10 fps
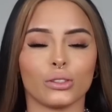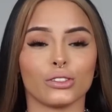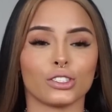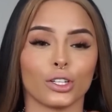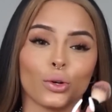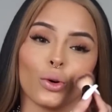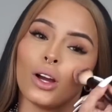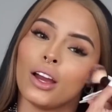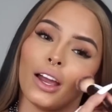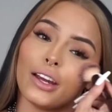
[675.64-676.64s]
a little circle,
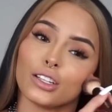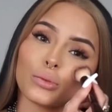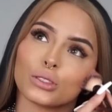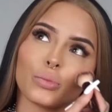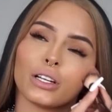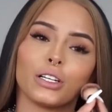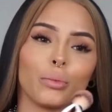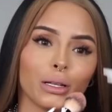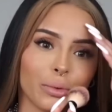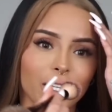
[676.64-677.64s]
and you're supposed to put it in your
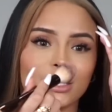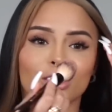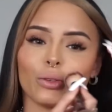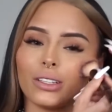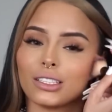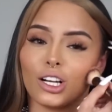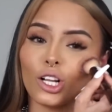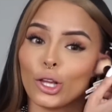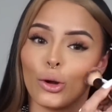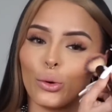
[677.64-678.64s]
belly button so it doesn't
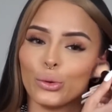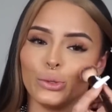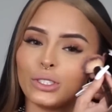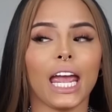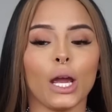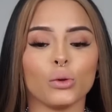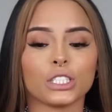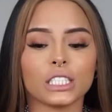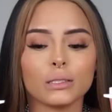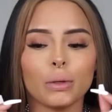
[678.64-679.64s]
close. It
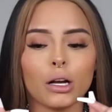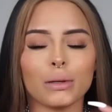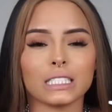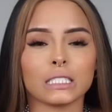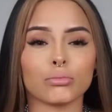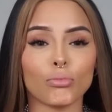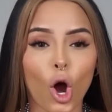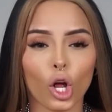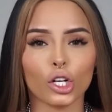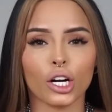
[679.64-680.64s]
was just becoming
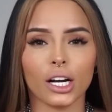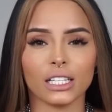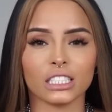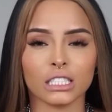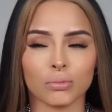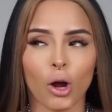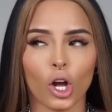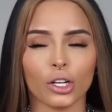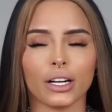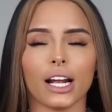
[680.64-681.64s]
smaller and
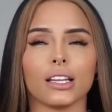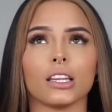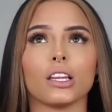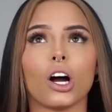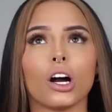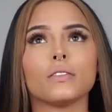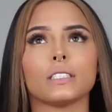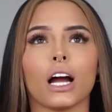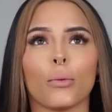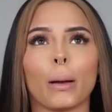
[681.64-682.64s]
smaller, and I loved
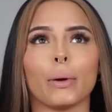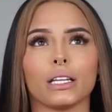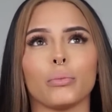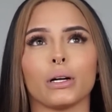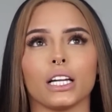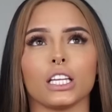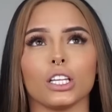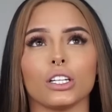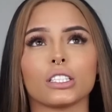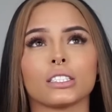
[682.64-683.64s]
how my belly button
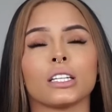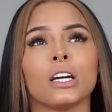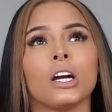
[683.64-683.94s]
looked